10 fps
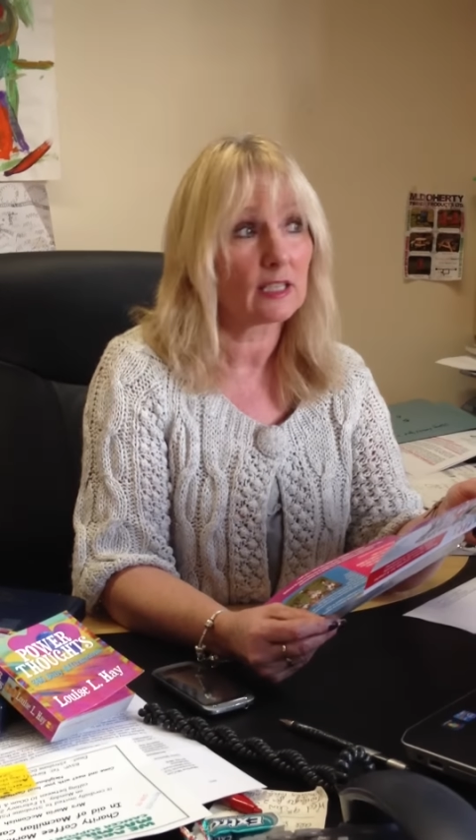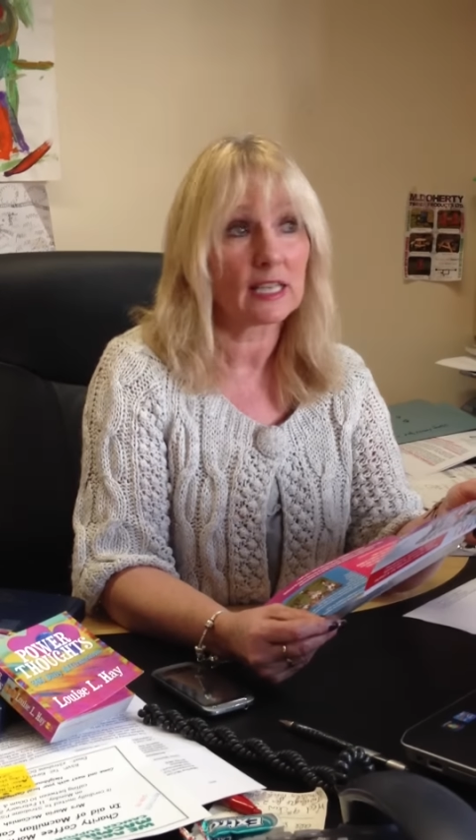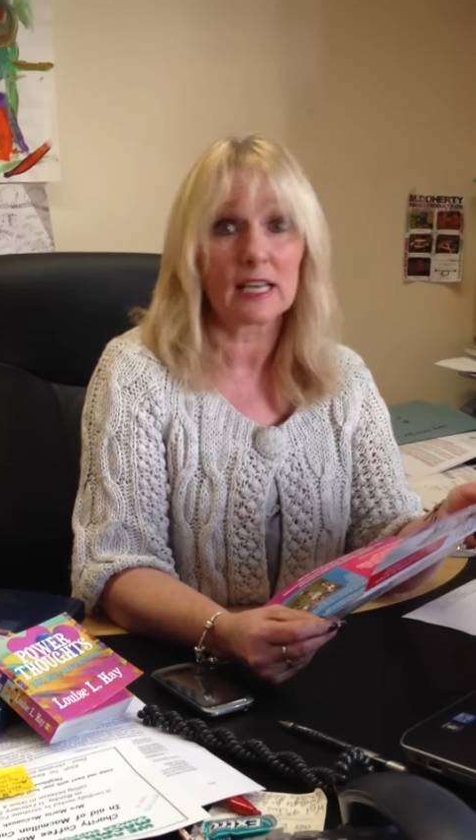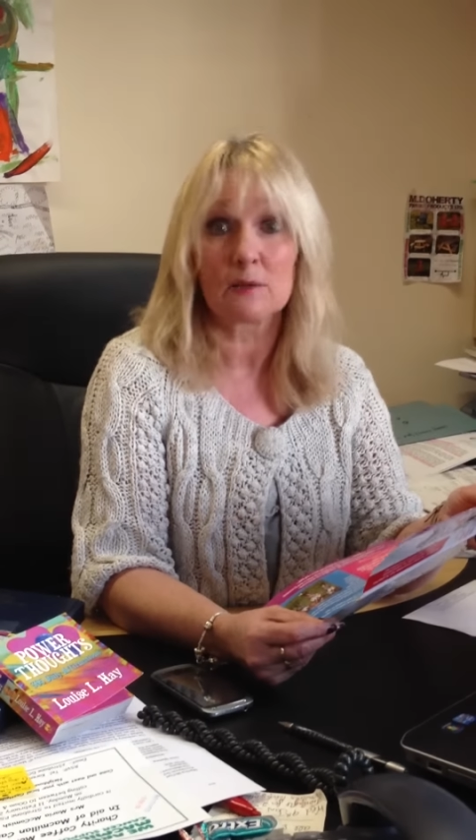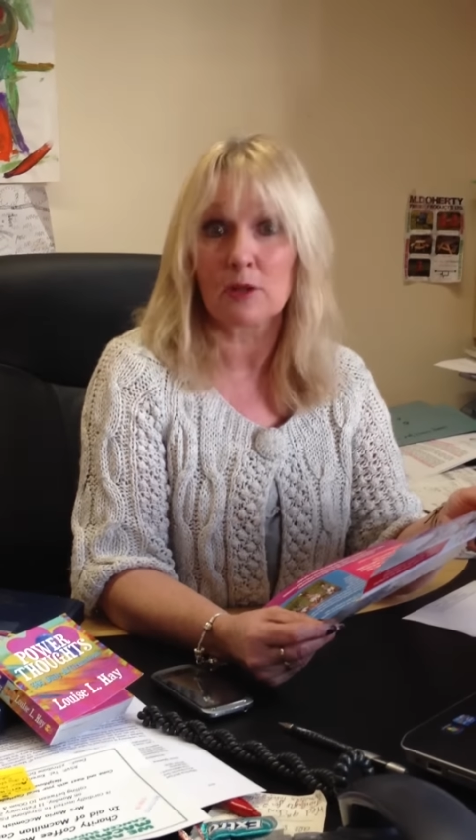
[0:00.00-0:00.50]

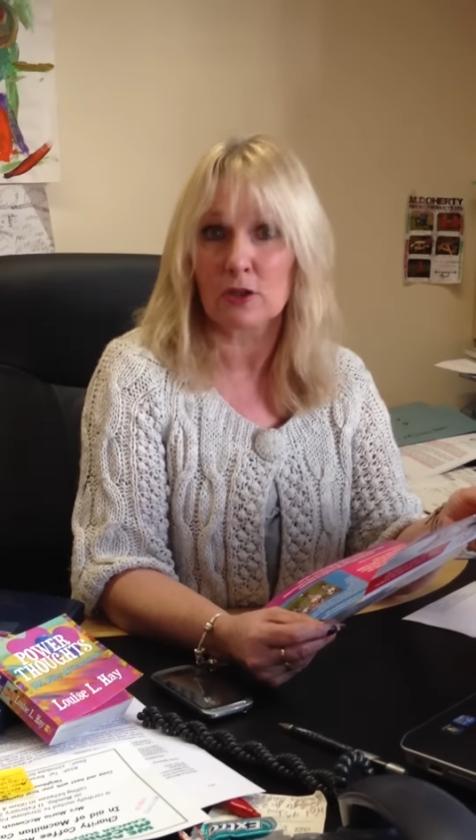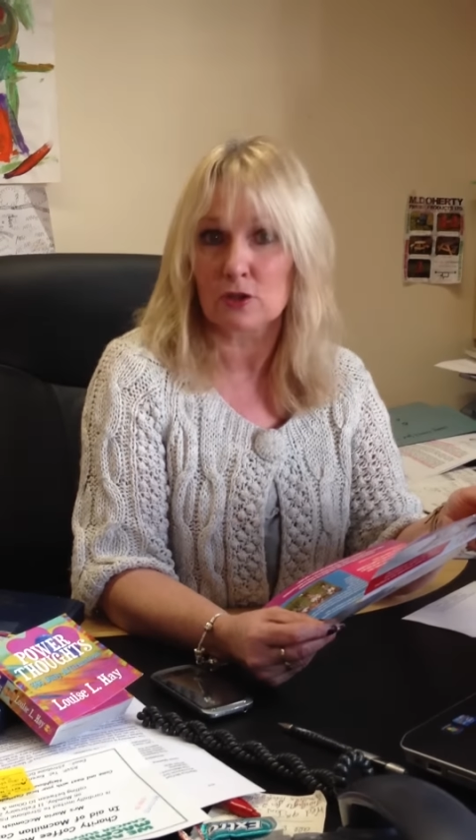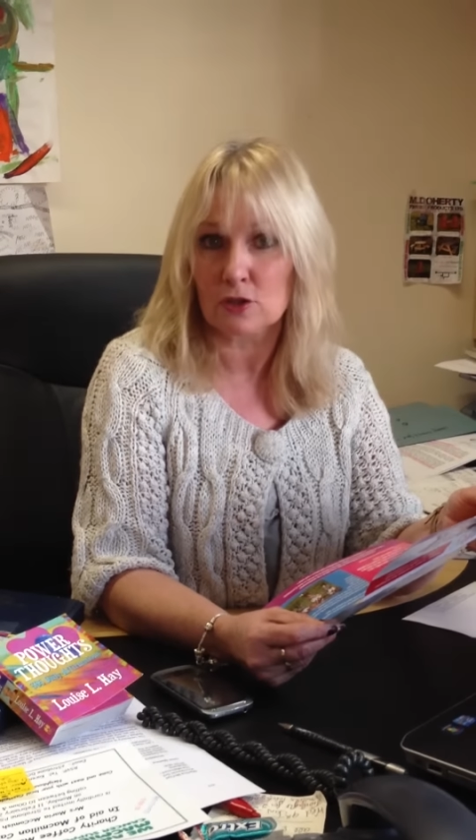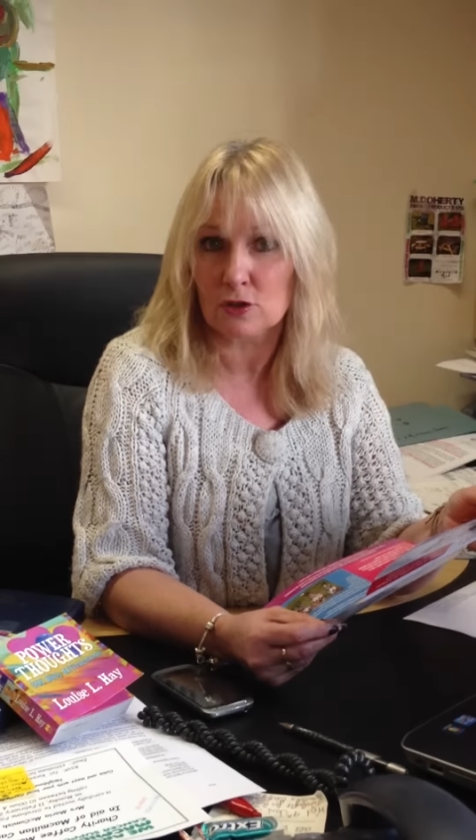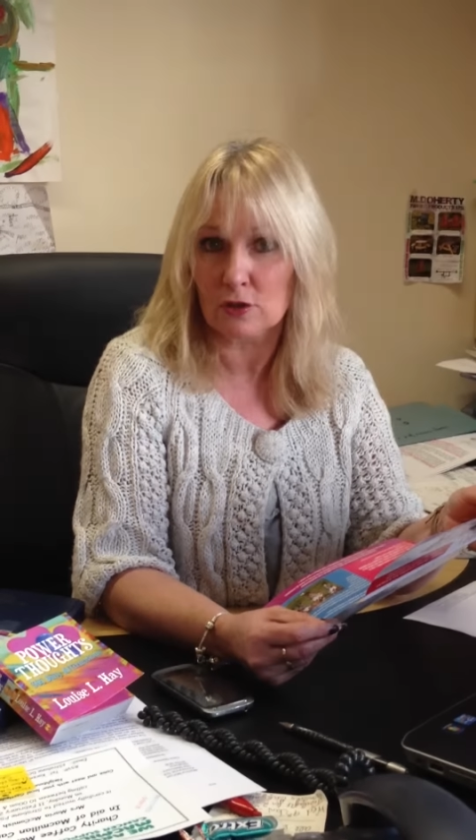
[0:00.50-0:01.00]
dealing with their
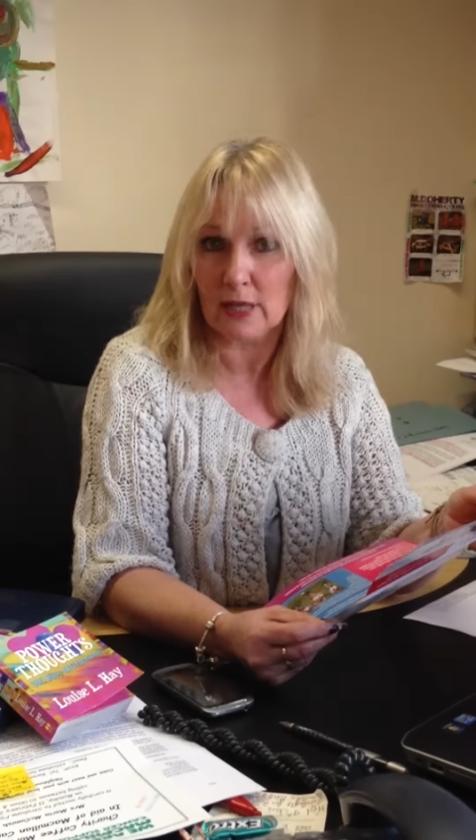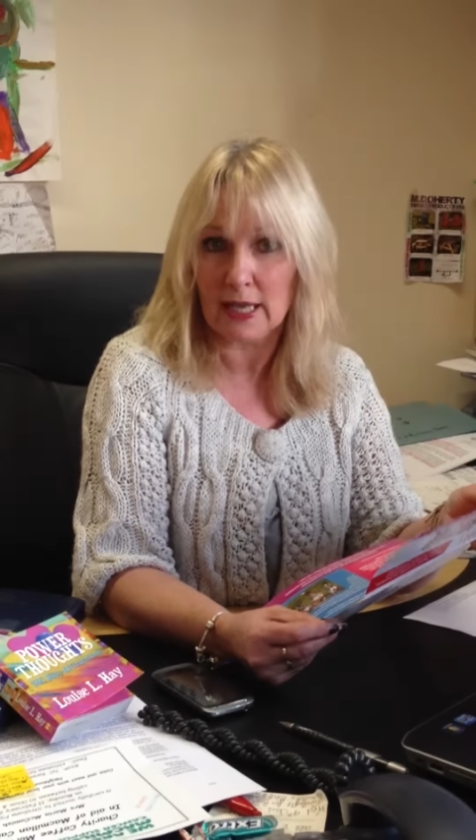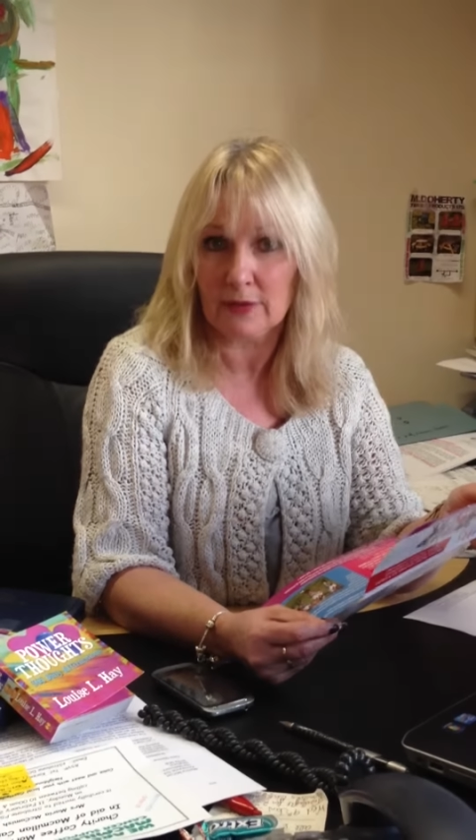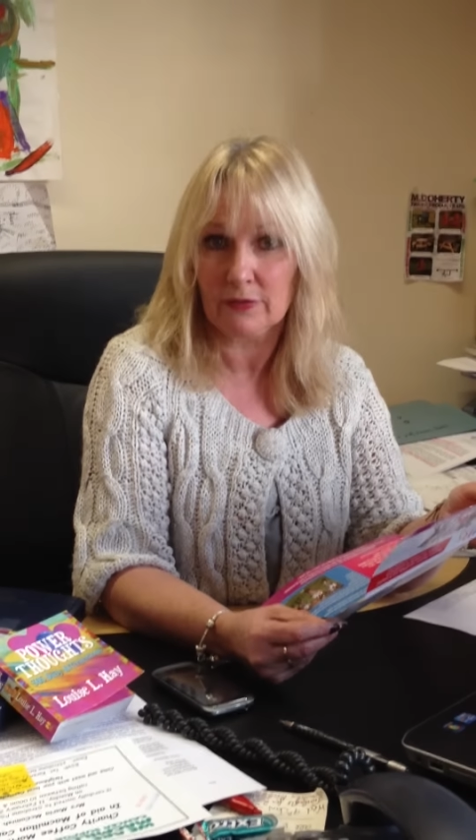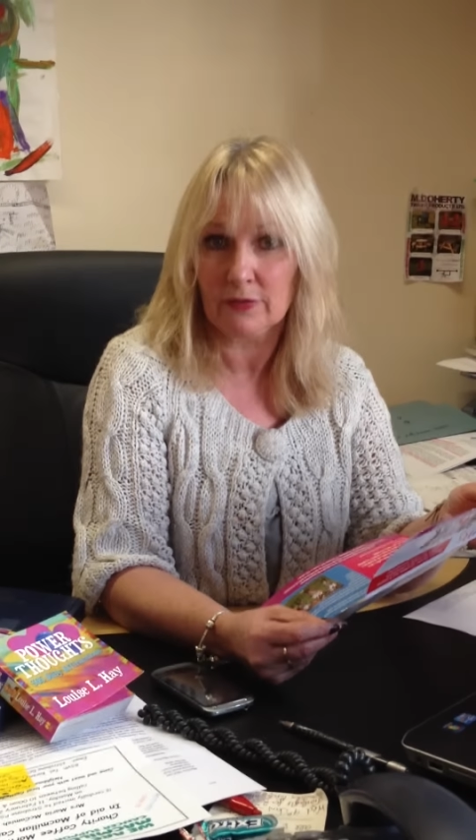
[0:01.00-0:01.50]
school
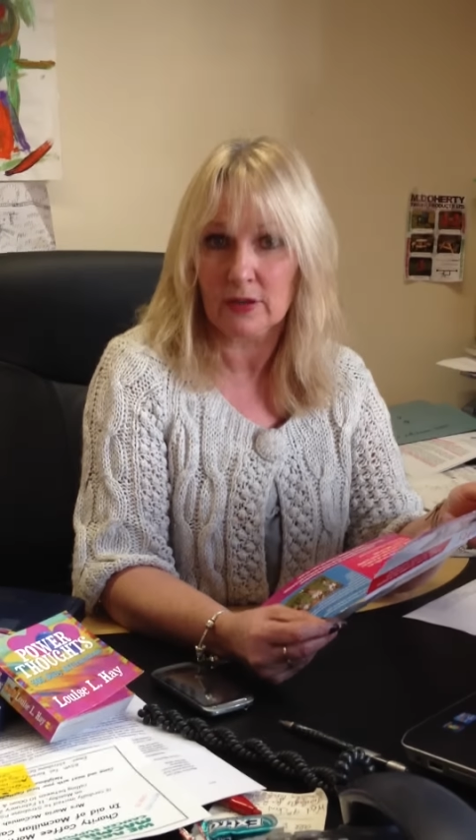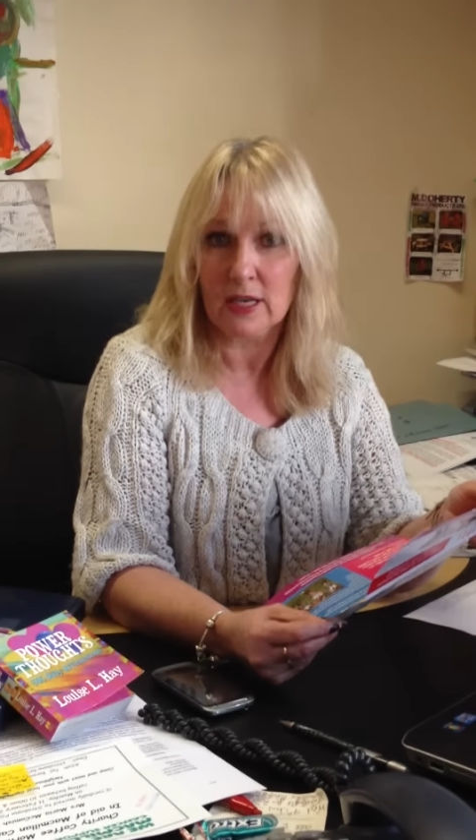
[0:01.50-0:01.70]
life,